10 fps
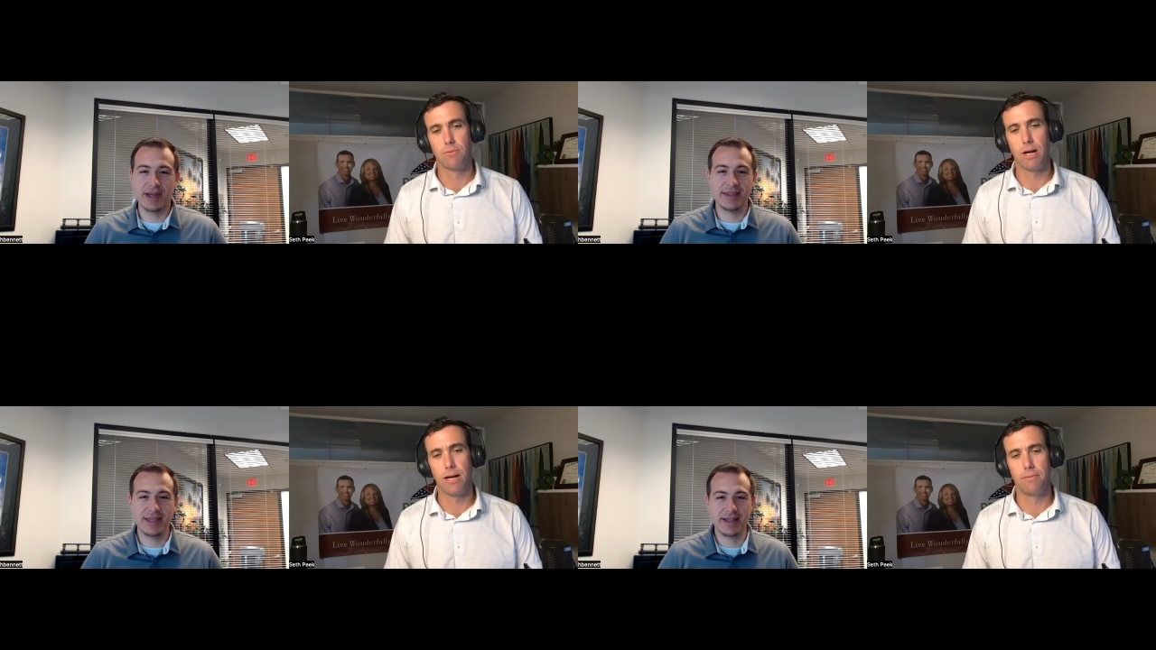
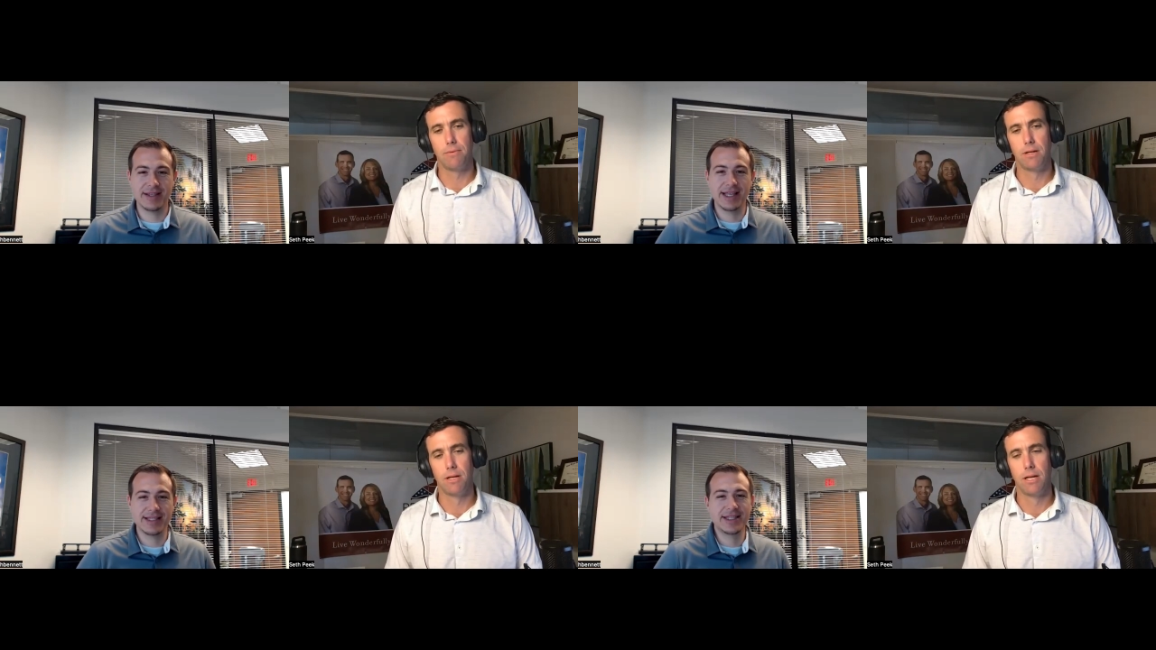Speaker 1: I think
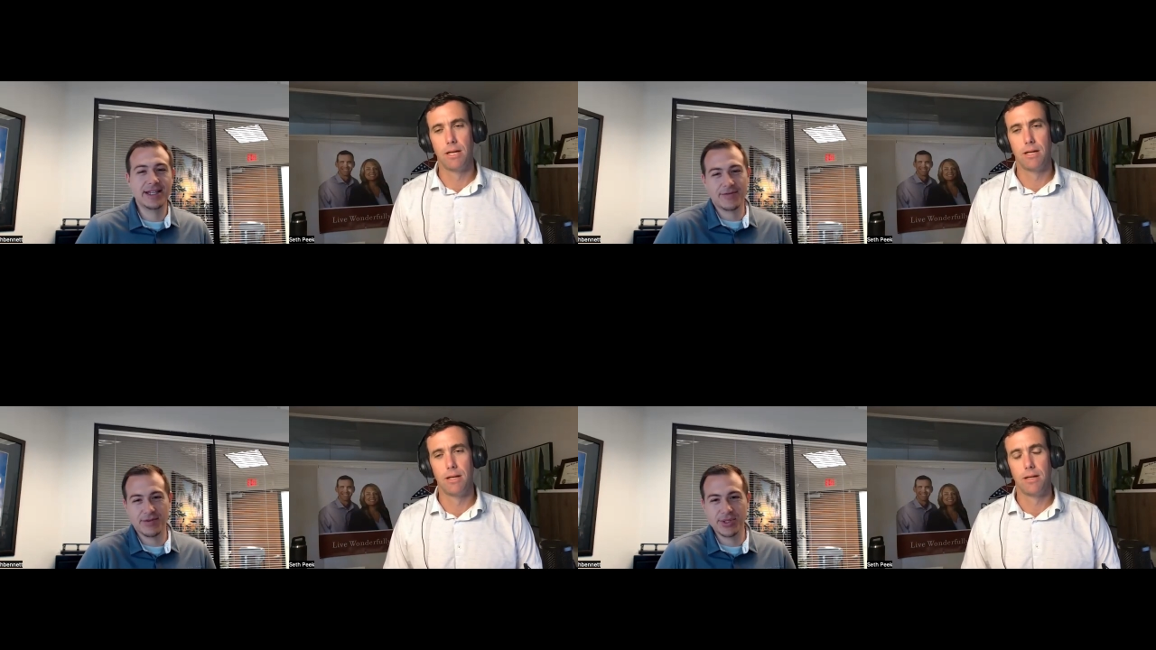right. that's the
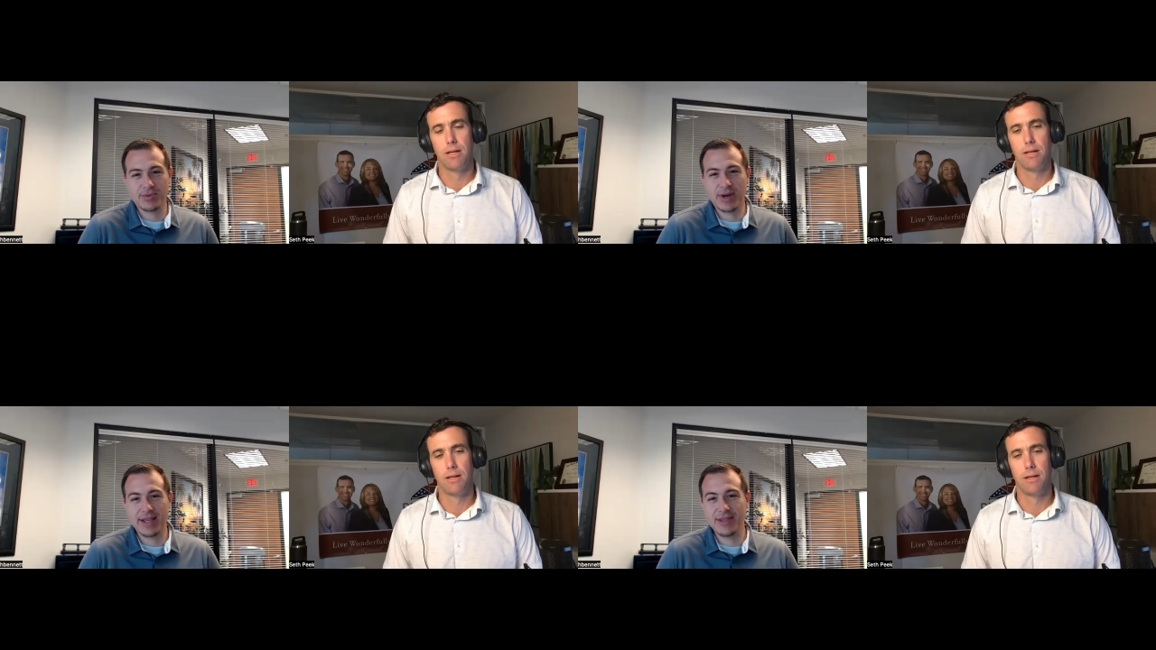
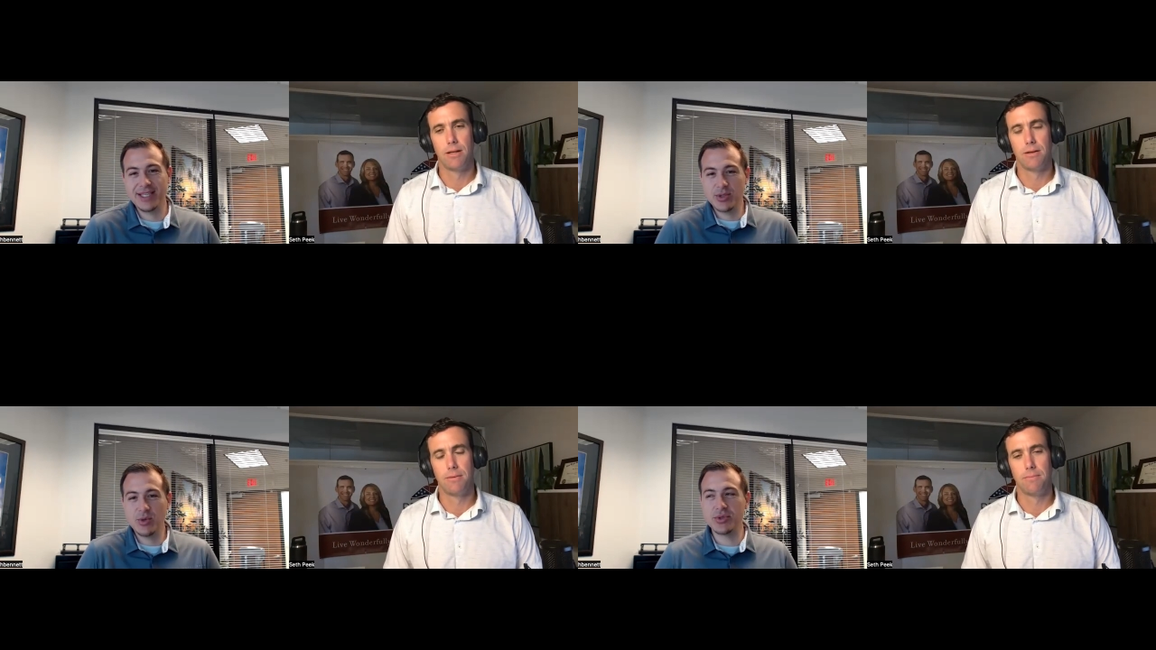difference, right?
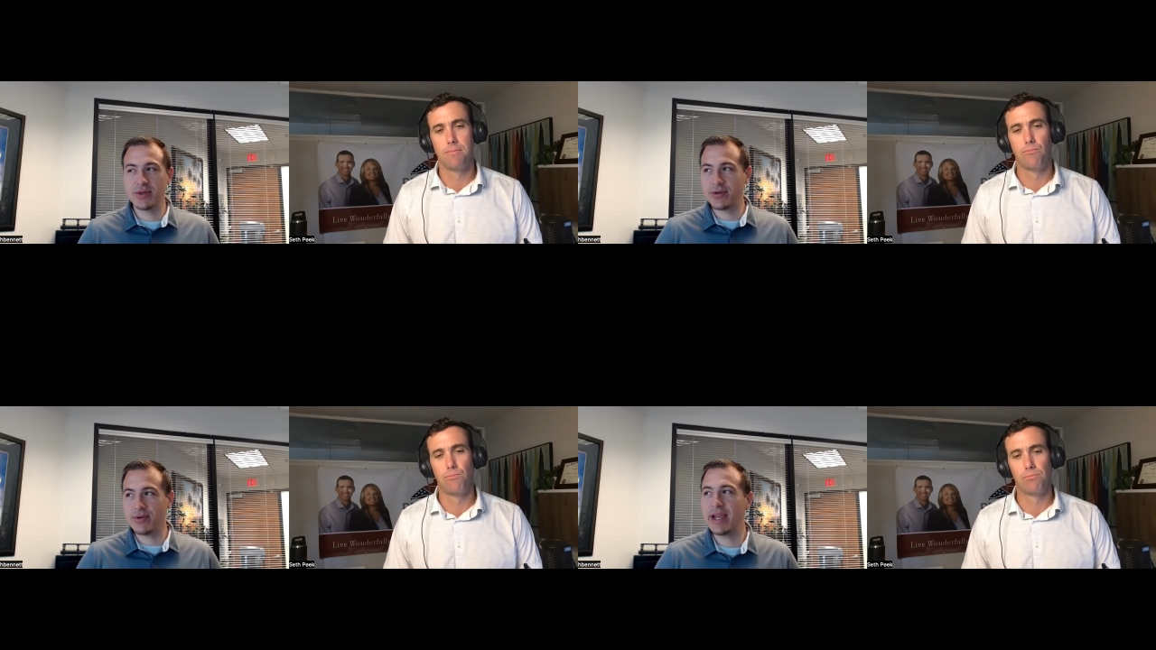These tools
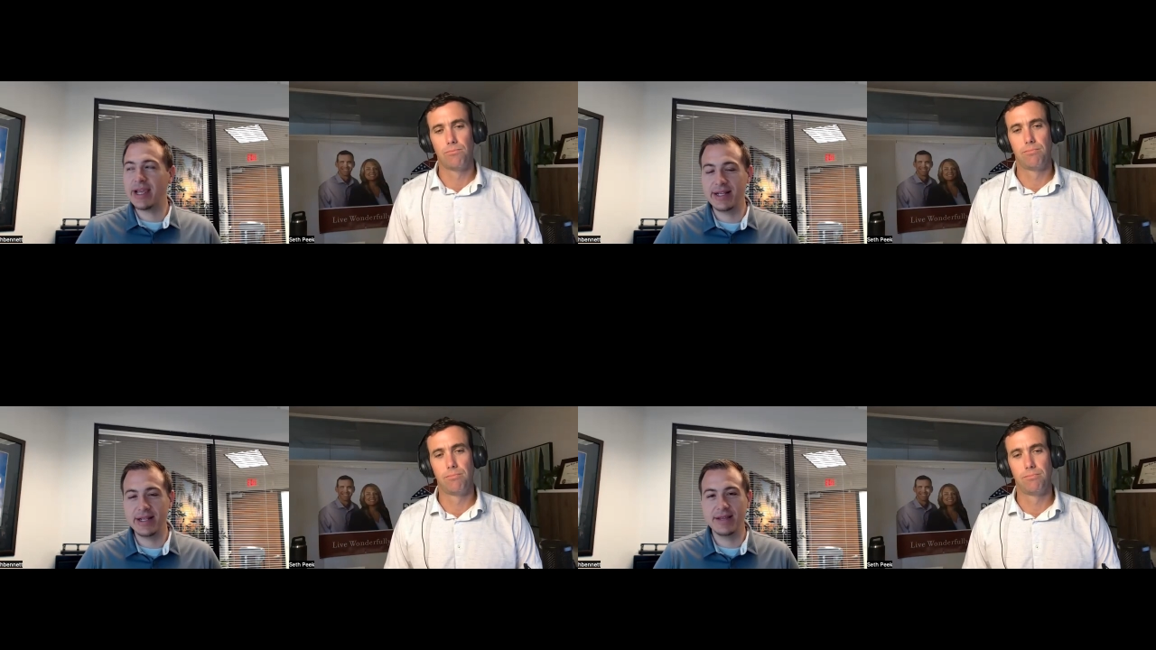are
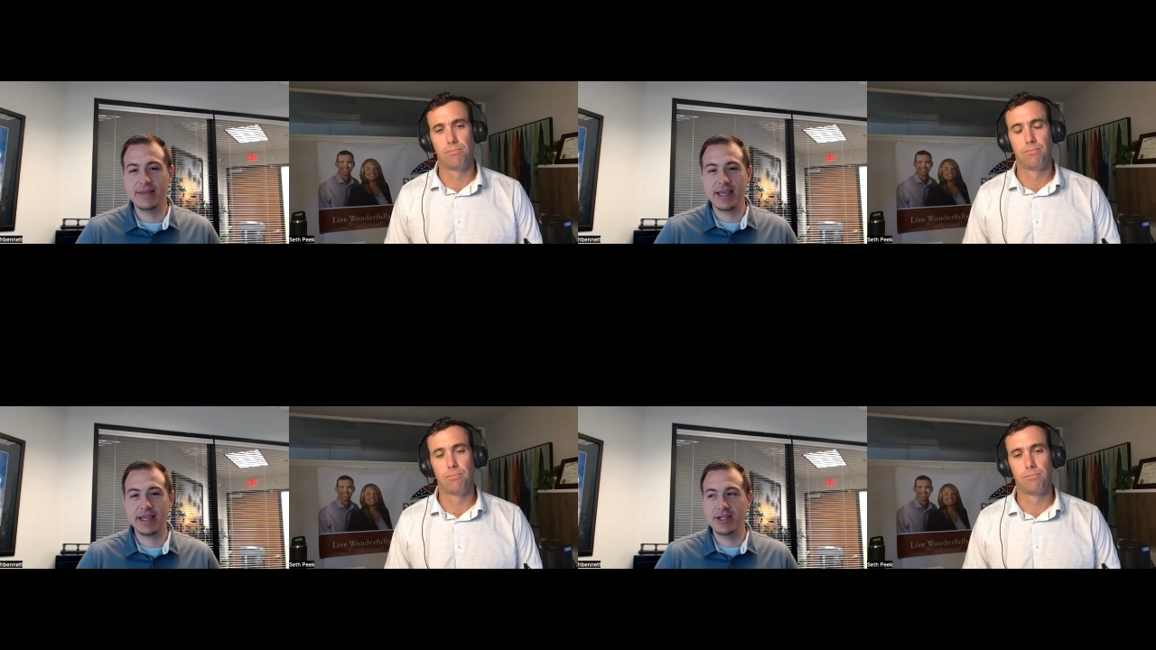great
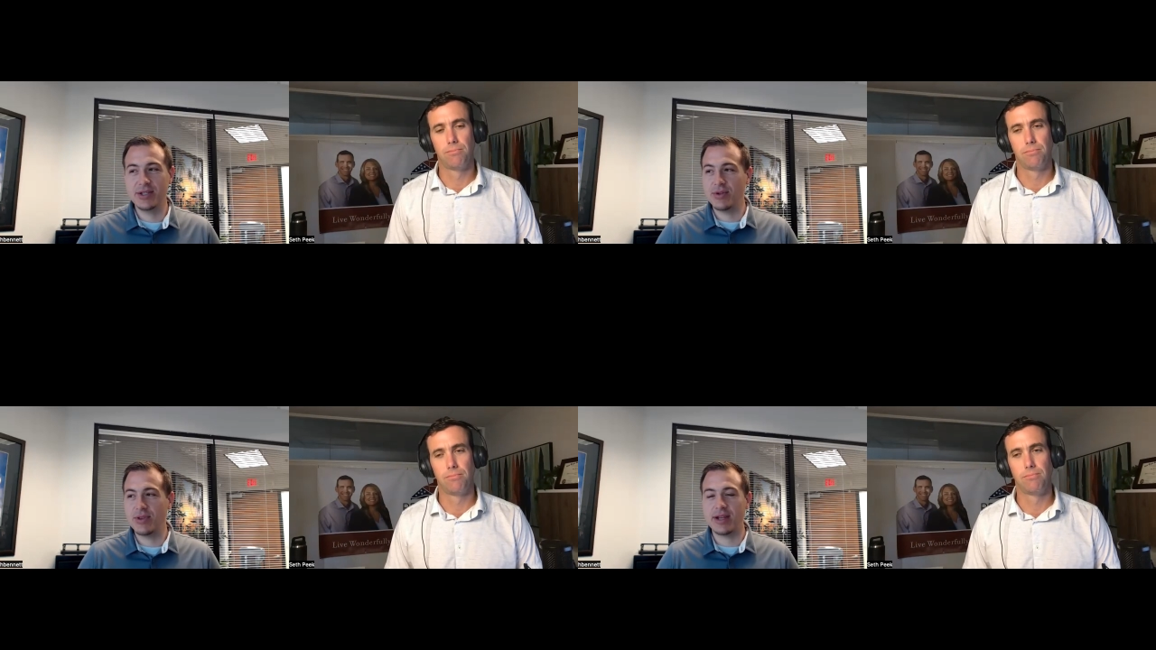and they can
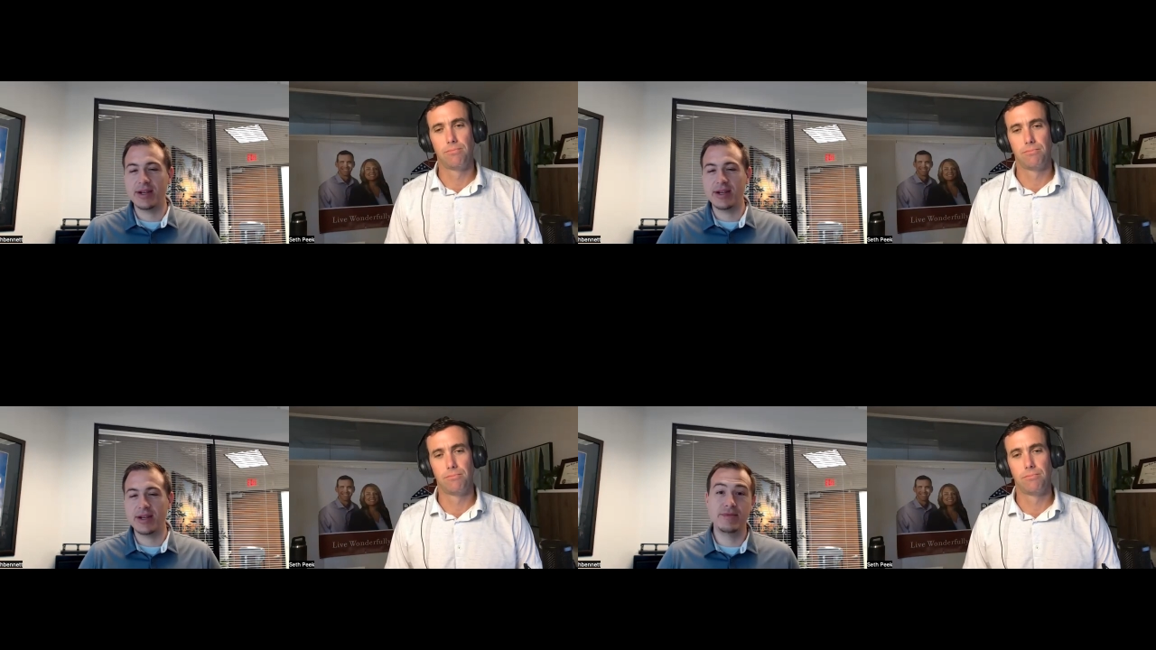do a
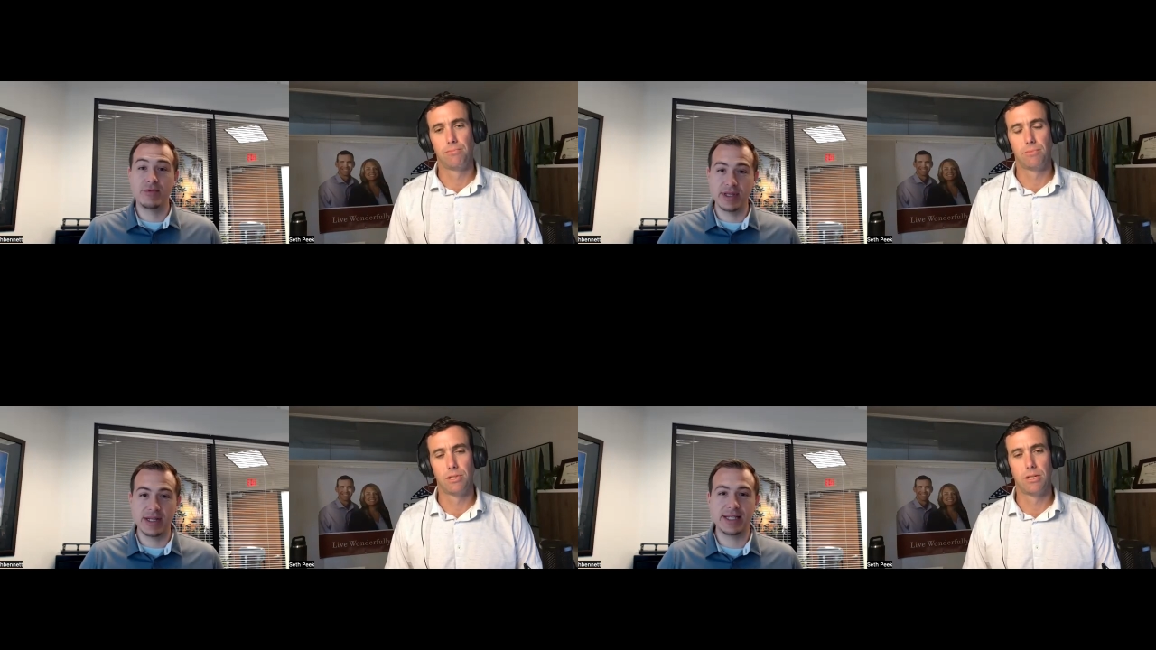lot of
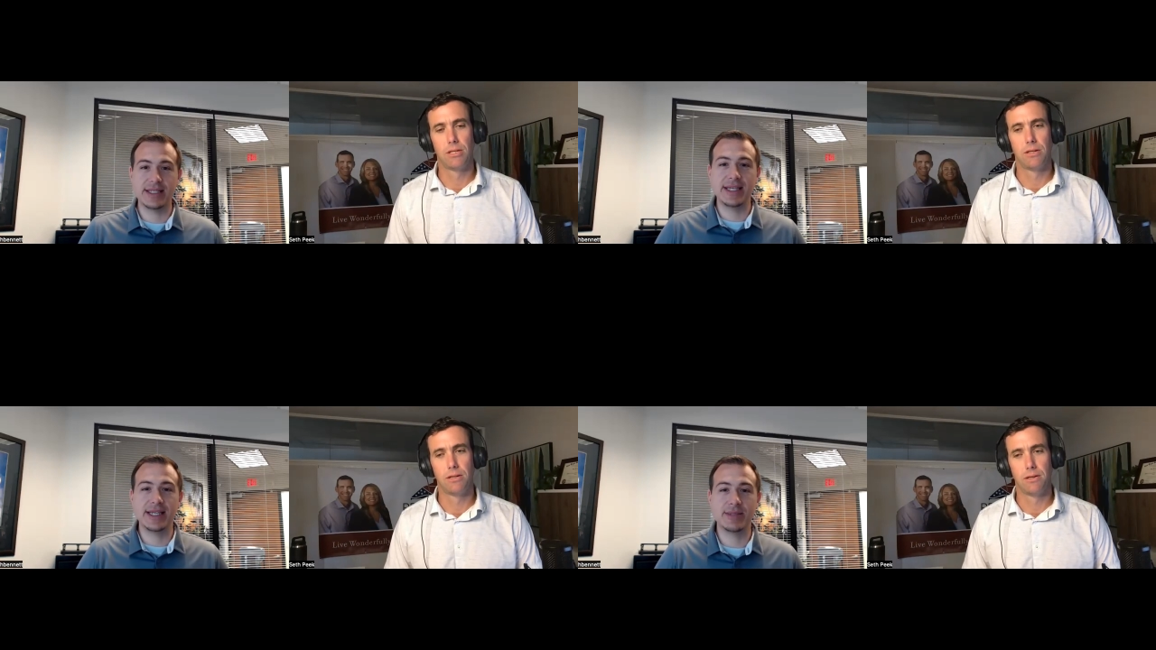really
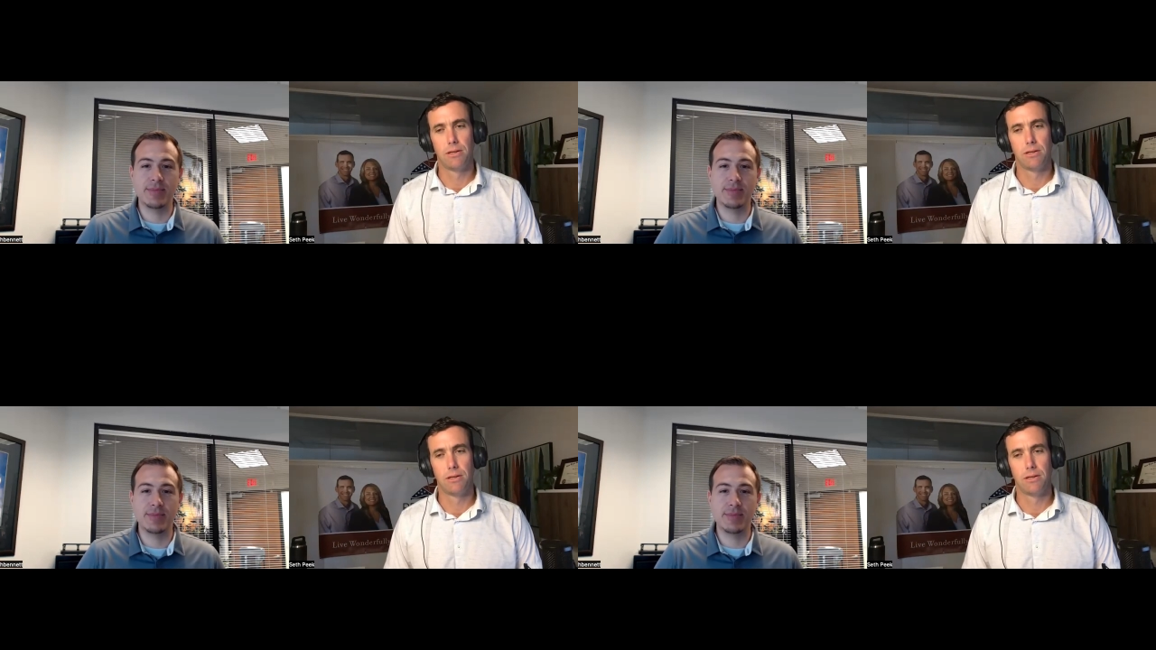nice things,